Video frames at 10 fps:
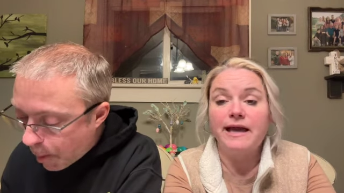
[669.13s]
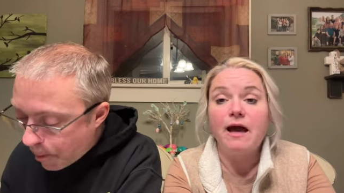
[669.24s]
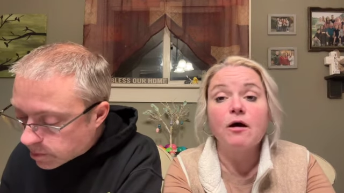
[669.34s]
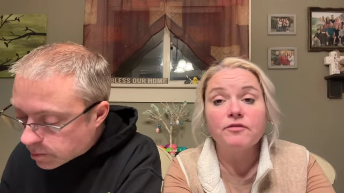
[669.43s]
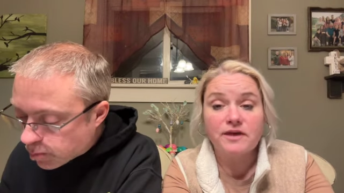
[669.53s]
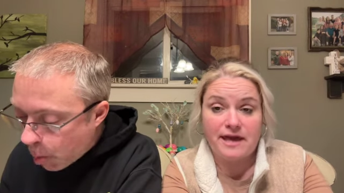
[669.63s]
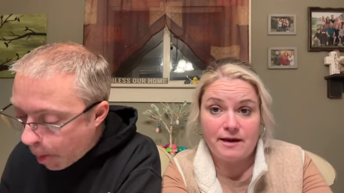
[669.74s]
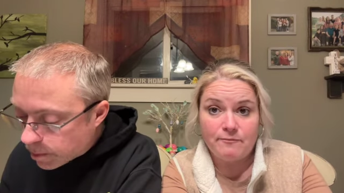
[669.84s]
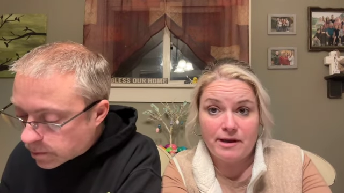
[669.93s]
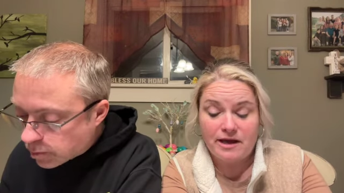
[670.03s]
Speaker 1: health
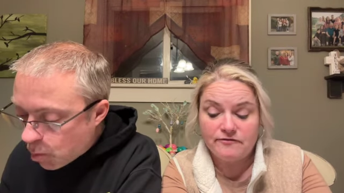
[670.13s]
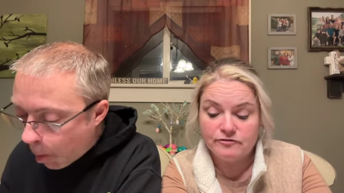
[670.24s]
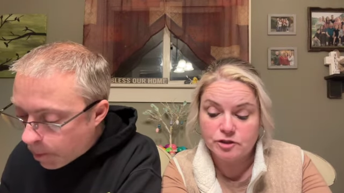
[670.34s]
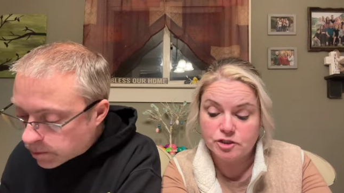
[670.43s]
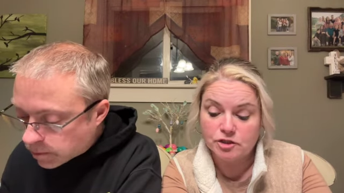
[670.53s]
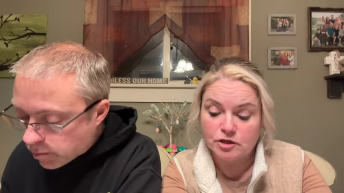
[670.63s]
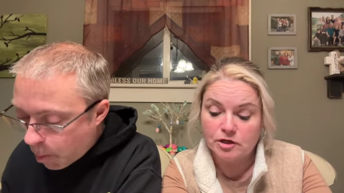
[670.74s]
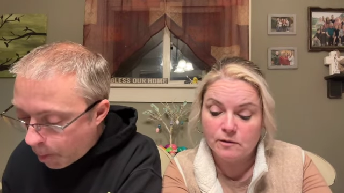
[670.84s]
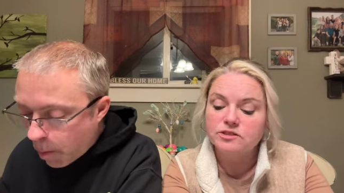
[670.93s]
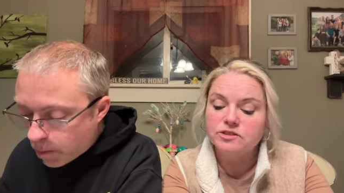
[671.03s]
campaign for
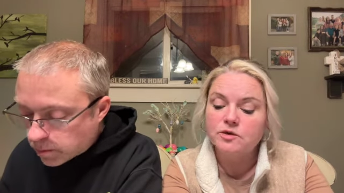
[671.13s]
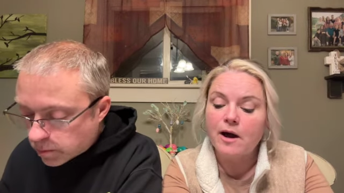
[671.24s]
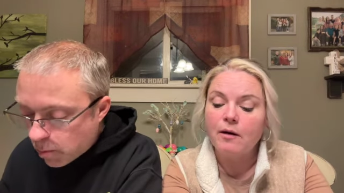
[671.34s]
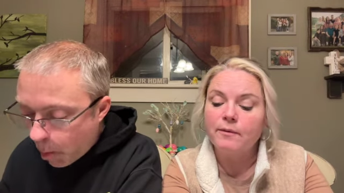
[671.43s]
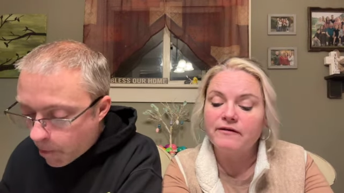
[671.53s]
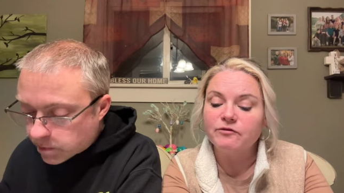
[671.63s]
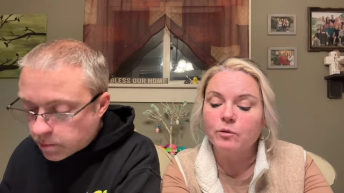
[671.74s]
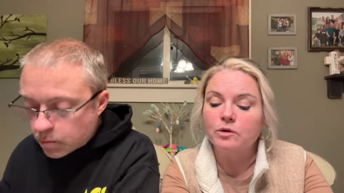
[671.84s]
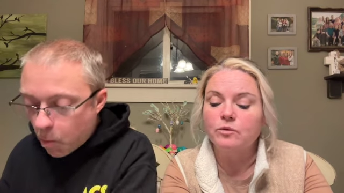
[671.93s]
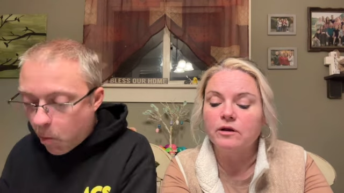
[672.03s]
sugar to help everyone
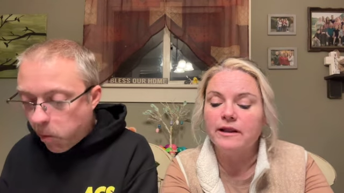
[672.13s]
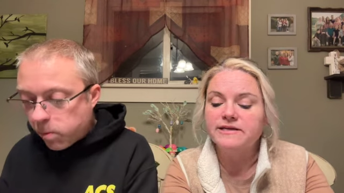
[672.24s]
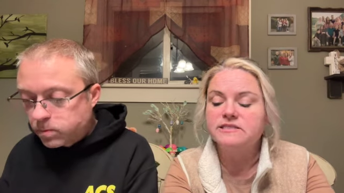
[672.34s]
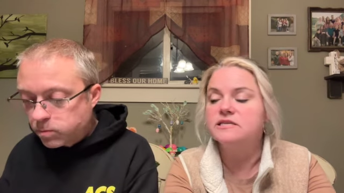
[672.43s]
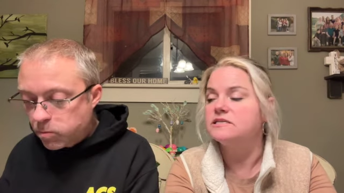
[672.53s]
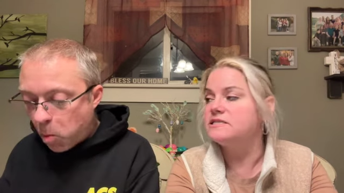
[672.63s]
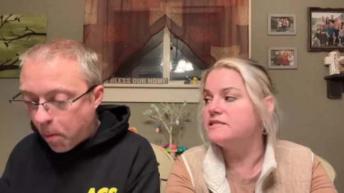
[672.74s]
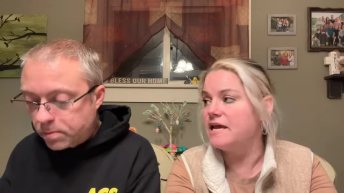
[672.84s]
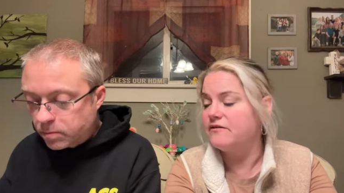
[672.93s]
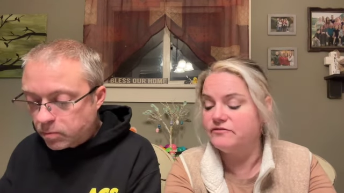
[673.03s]
realize the
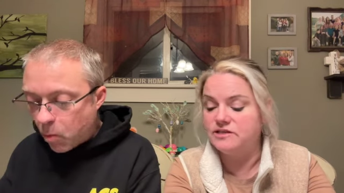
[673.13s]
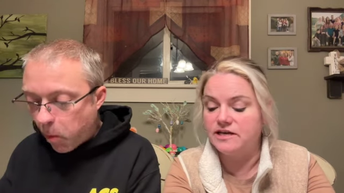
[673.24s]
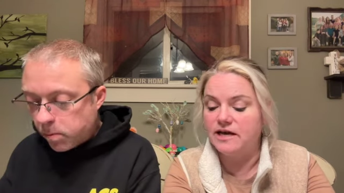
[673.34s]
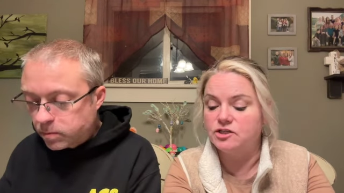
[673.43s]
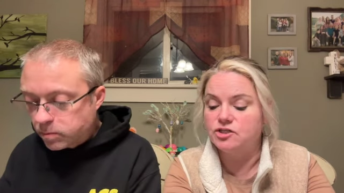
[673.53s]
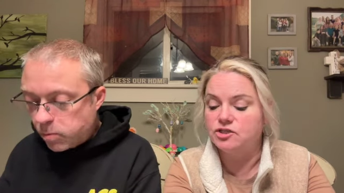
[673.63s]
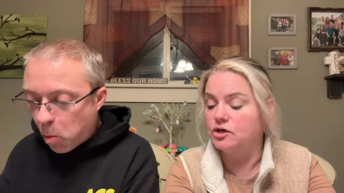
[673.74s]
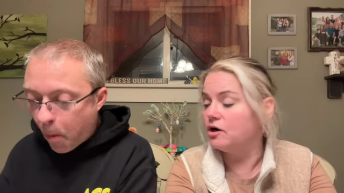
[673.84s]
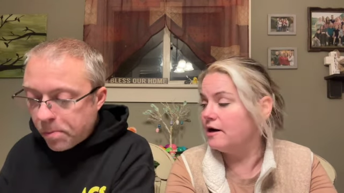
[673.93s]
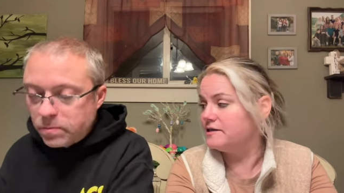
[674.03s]
safety as
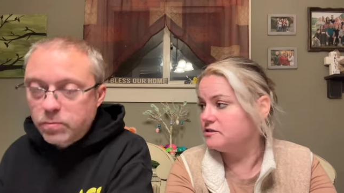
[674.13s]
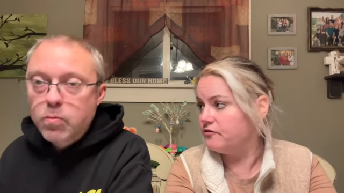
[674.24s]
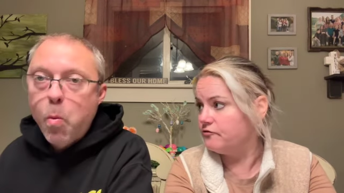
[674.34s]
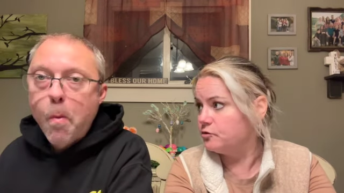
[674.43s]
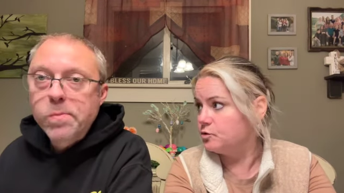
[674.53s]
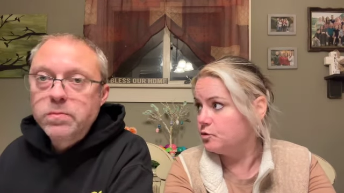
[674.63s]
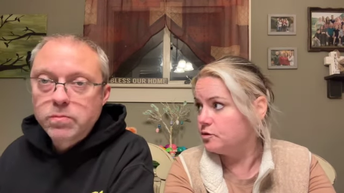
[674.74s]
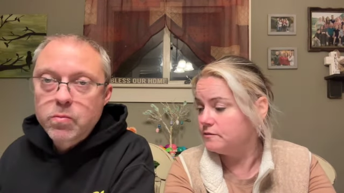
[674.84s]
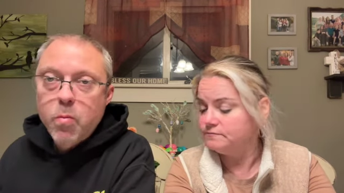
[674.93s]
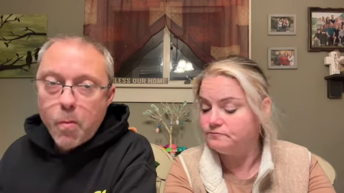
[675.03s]
sugar as a food.
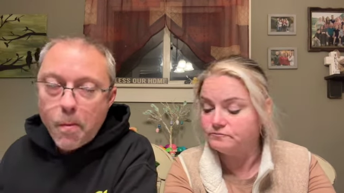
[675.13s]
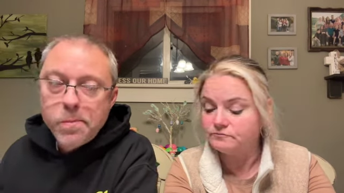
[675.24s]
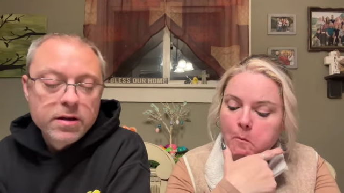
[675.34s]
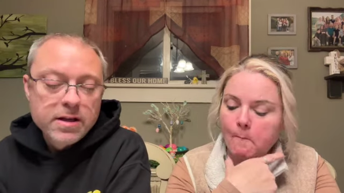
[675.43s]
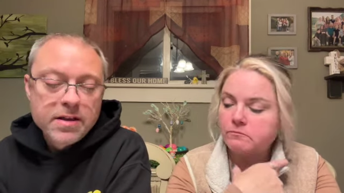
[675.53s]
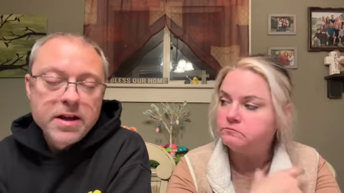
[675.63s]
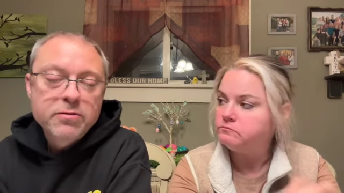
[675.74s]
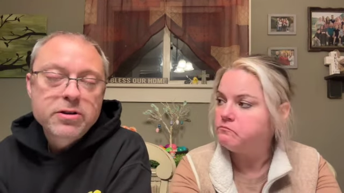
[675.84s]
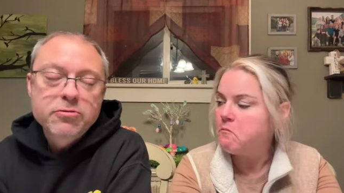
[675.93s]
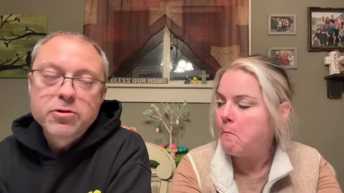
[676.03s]
Mm
Speaker 2: -hmm. Yeah, they
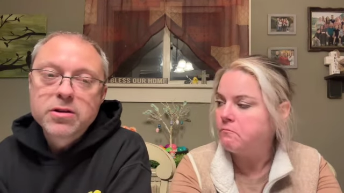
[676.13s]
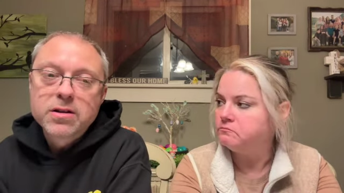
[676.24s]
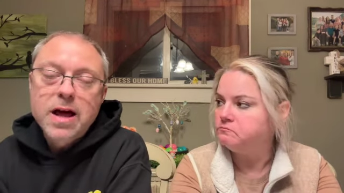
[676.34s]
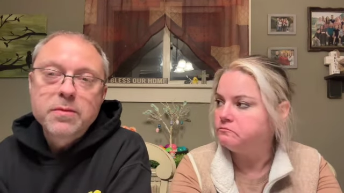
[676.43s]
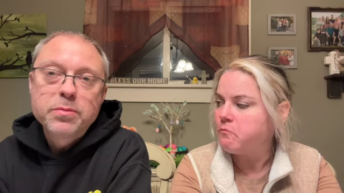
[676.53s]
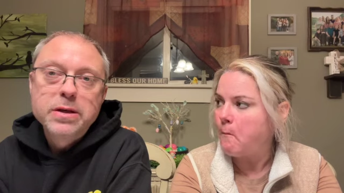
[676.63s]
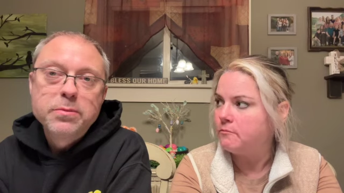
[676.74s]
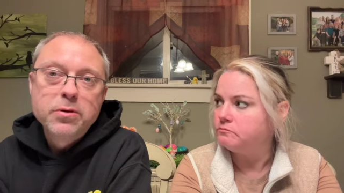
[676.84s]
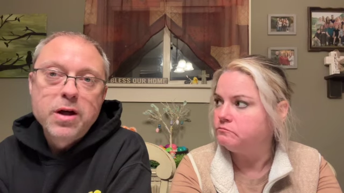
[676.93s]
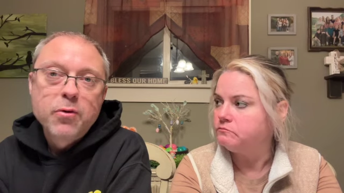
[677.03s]
recruited a lot of people
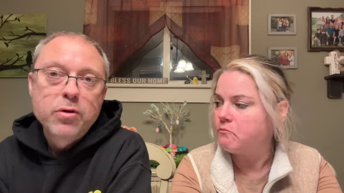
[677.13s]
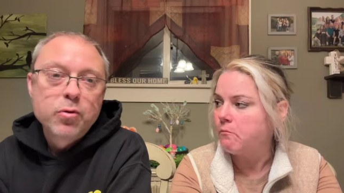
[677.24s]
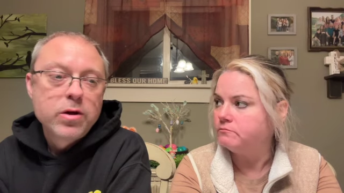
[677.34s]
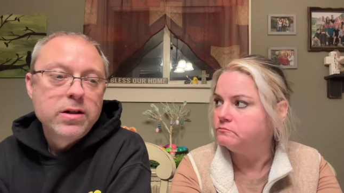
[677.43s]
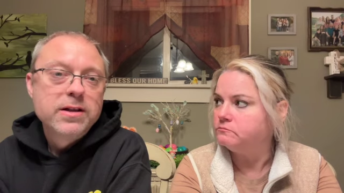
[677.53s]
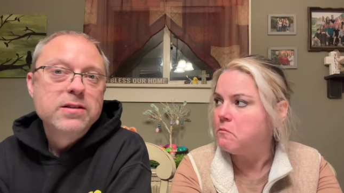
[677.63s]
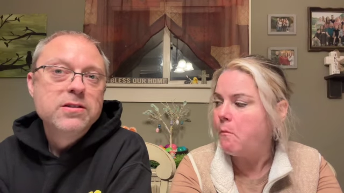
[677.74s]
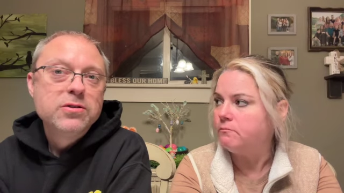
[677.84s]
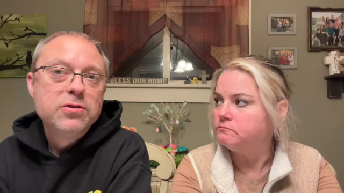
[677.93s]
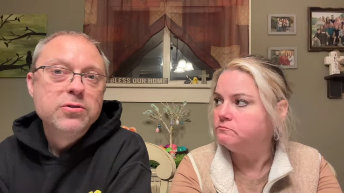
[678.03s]
that were willing
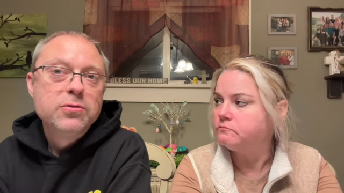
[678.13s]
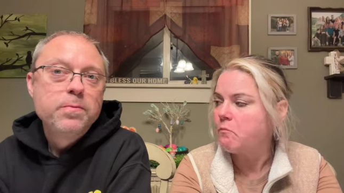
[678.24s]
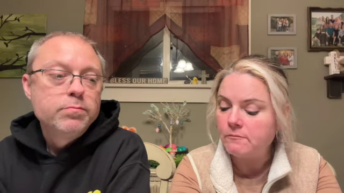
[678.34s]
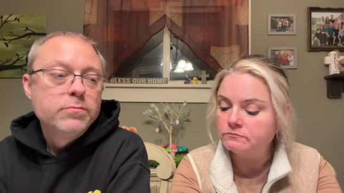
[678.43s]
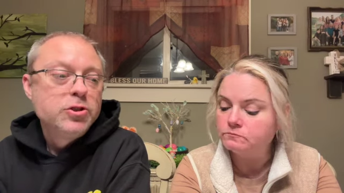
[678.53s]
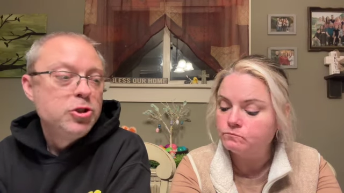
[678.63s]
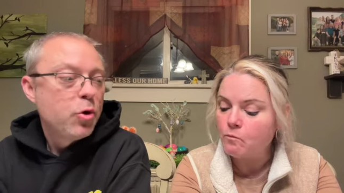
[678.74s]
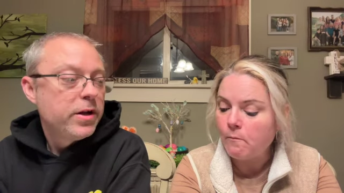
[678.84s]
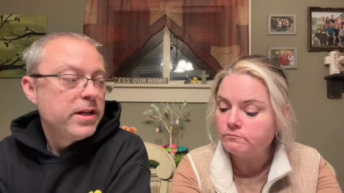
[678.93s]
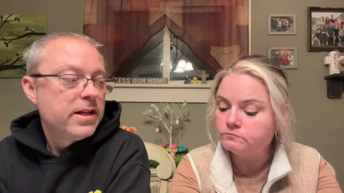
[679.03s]
to
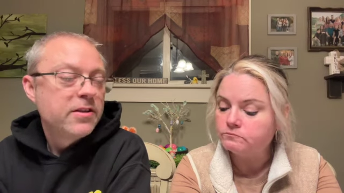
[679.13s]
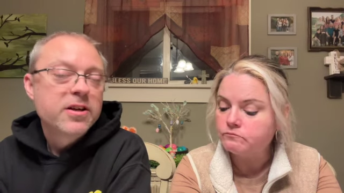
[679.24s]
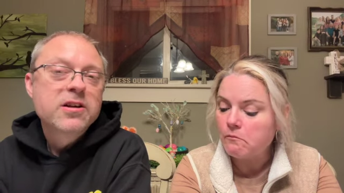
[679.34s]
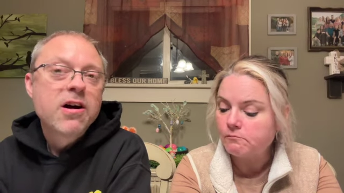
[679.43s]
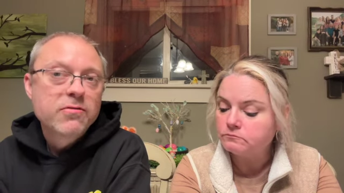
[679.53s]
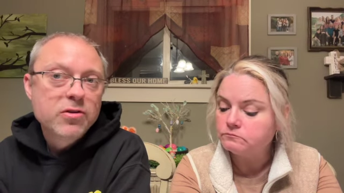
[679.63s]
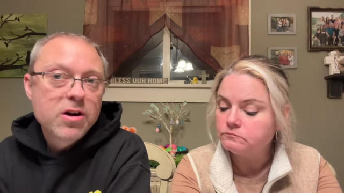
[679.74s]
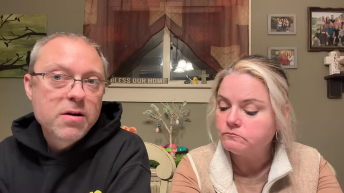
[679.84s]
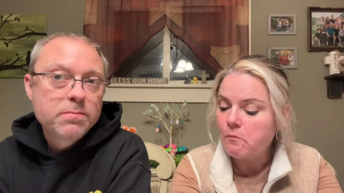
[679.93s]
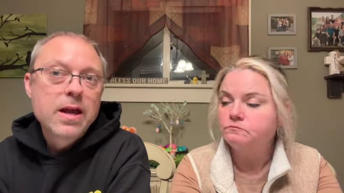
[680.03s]
join in in the cover
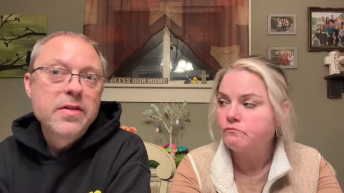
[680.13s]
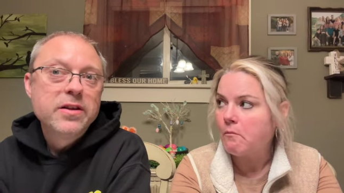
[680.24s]
up and the